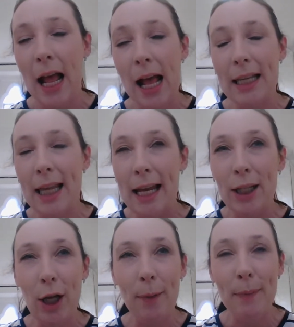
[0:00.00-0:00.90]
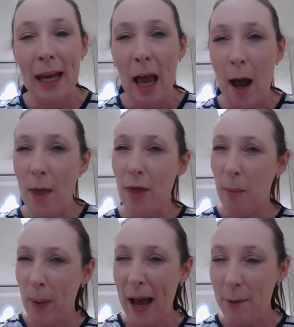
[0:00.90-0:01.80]
as they termed it, the
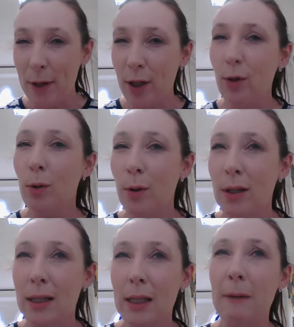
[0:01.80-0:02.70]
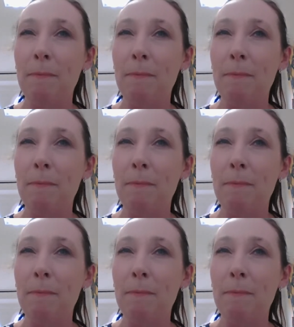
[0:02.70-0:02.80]
power source.